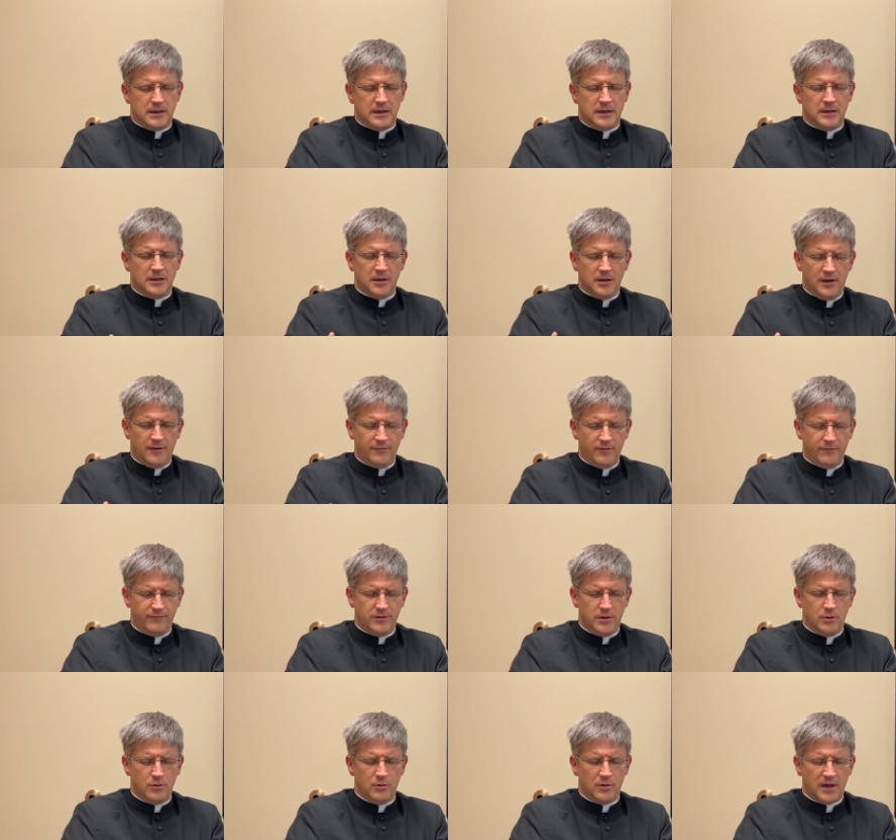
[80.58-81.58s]
in love of
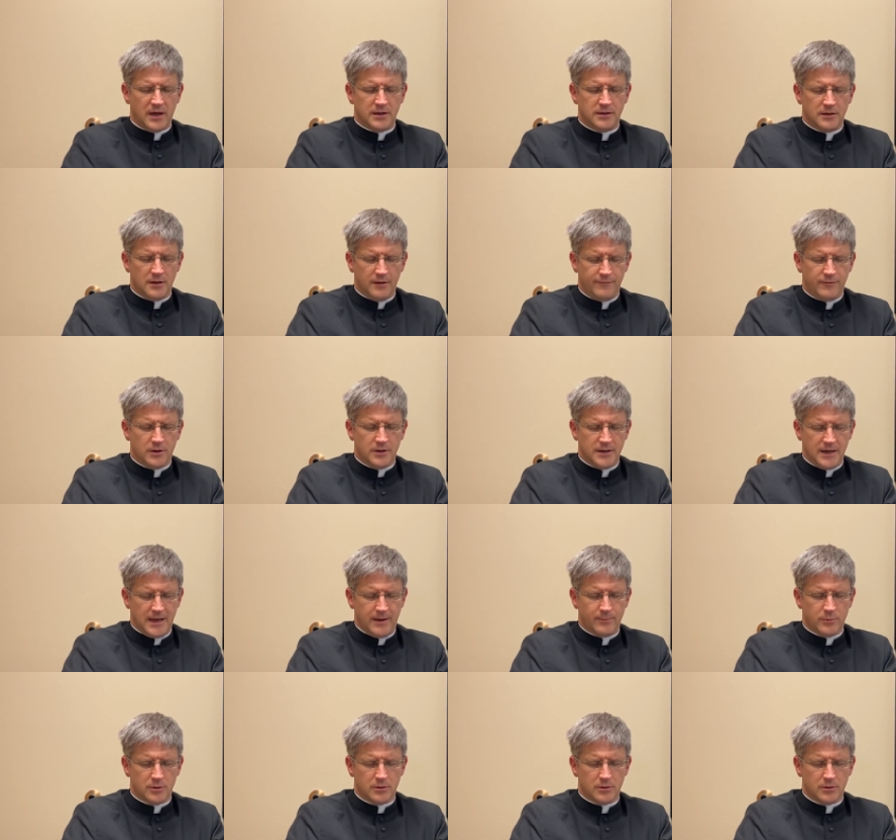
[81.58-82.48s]
you and of our neighbor.